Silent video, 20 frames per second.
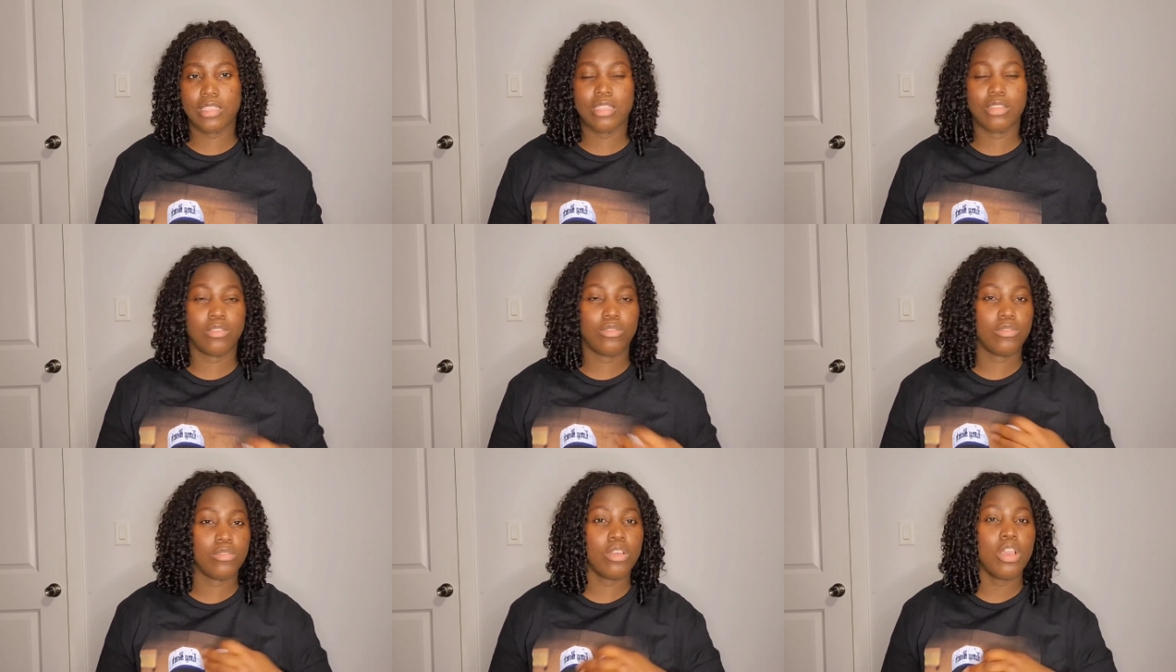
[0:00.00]
and
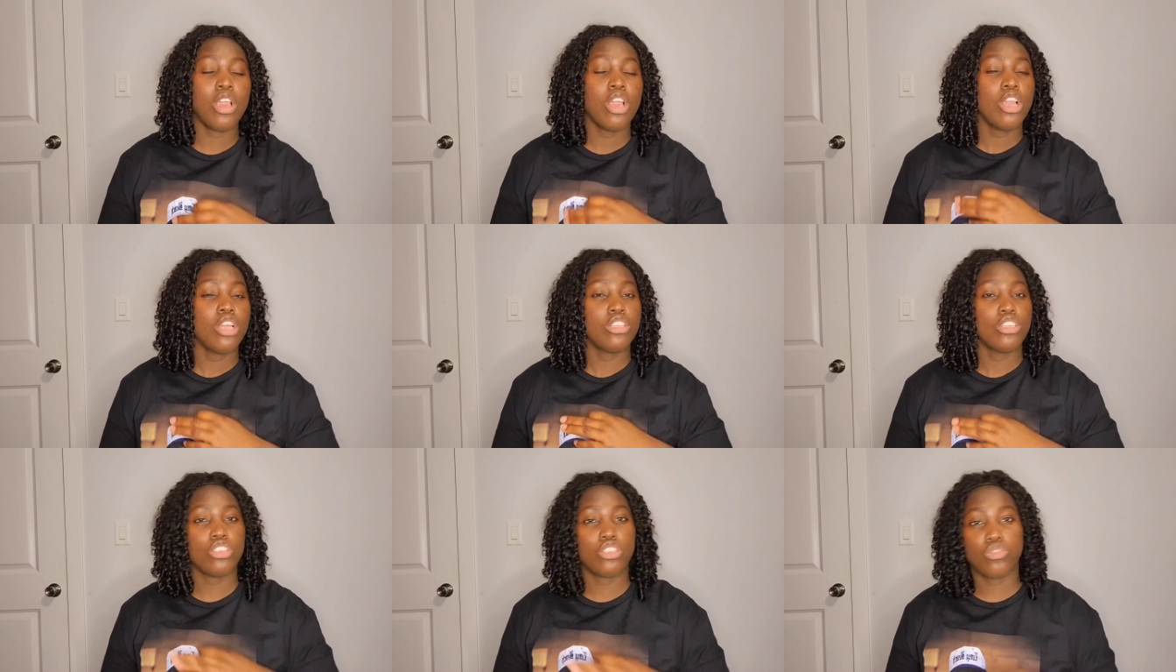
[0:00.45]
all
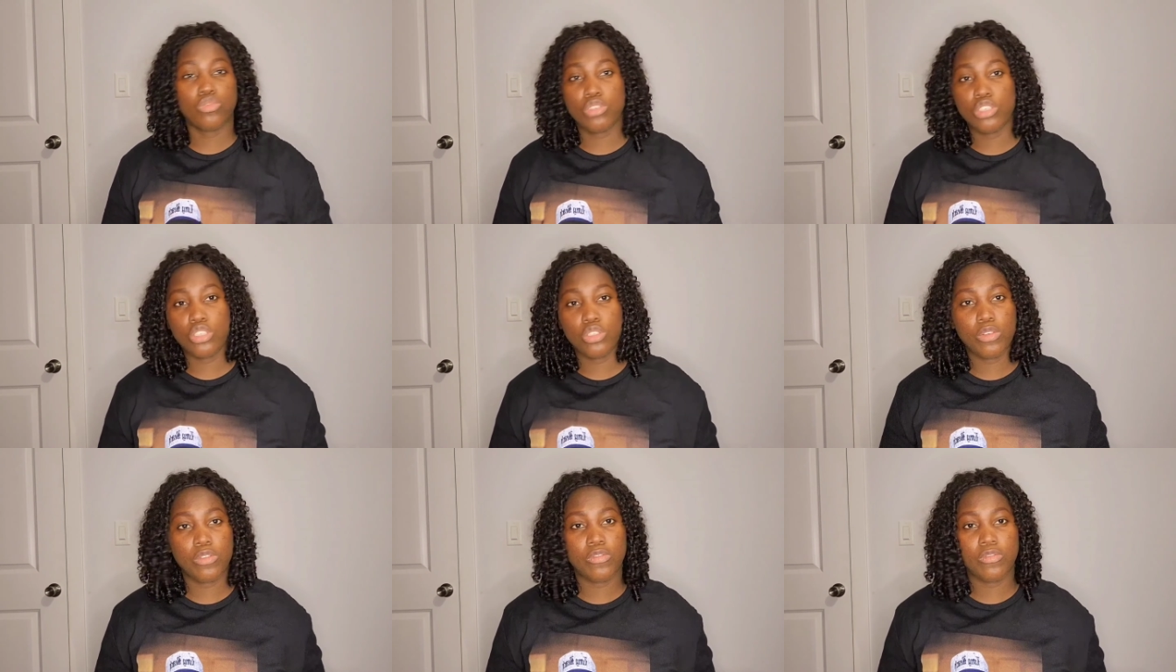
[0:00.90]
the
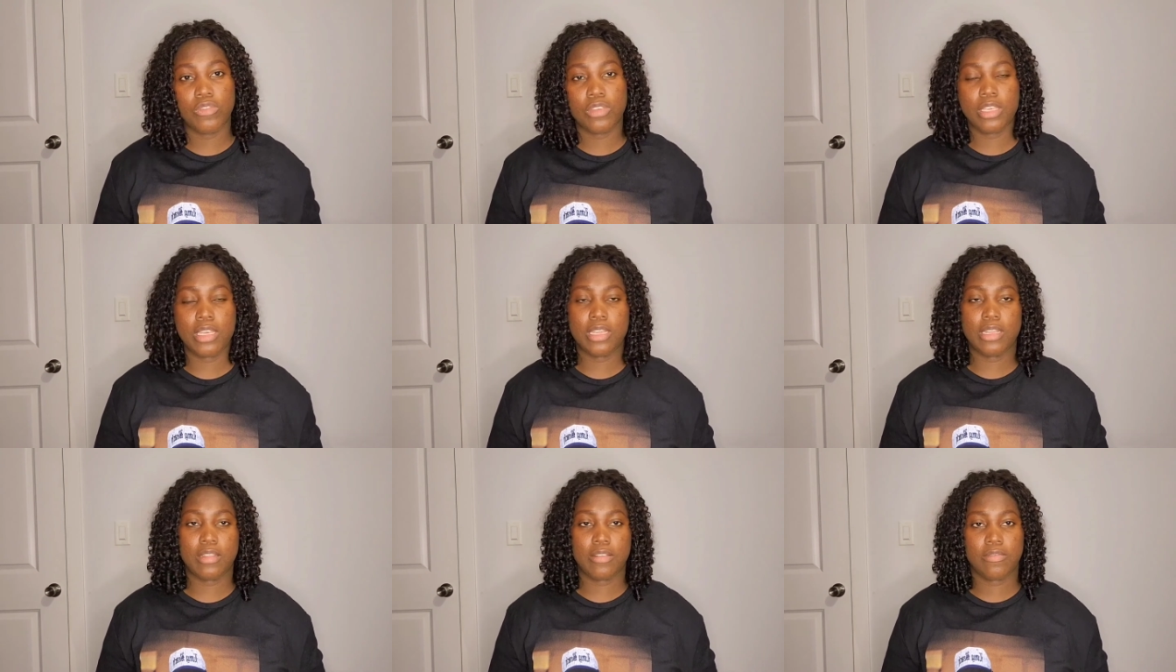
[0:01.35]
tuition fee
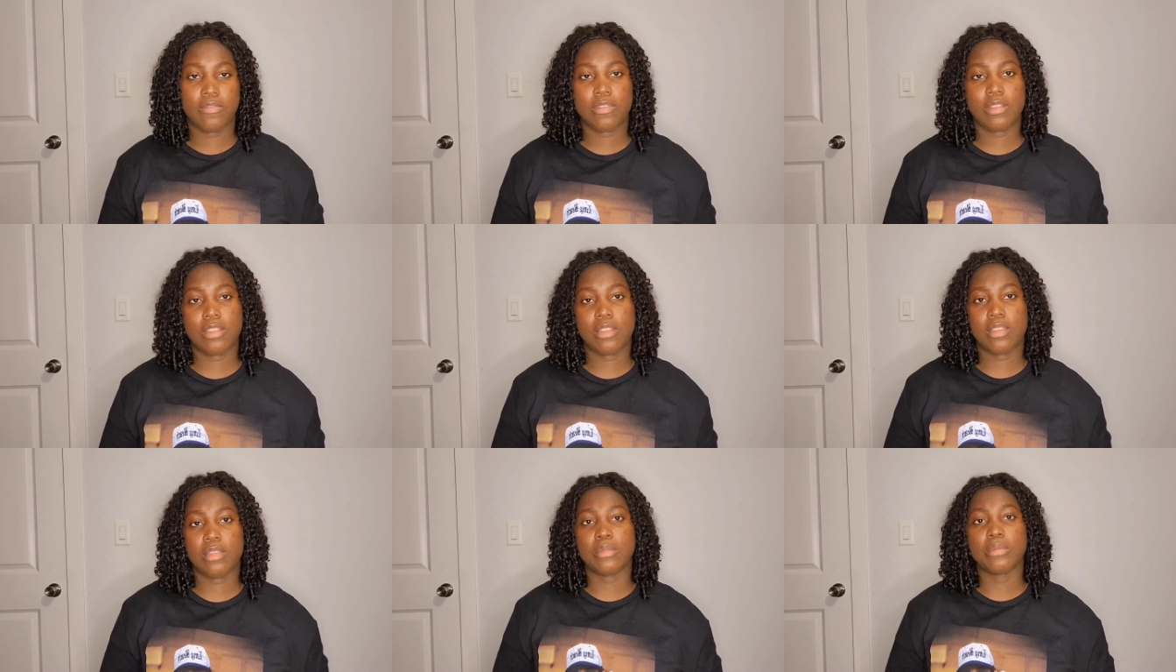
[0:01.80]
and
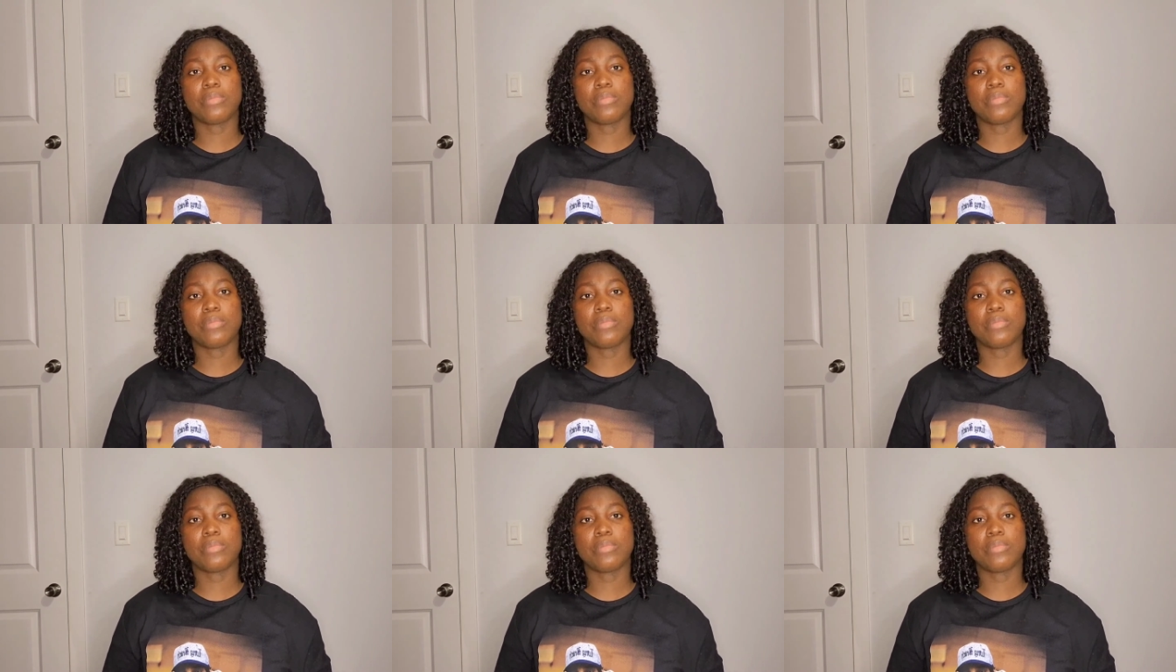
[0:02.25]
everything.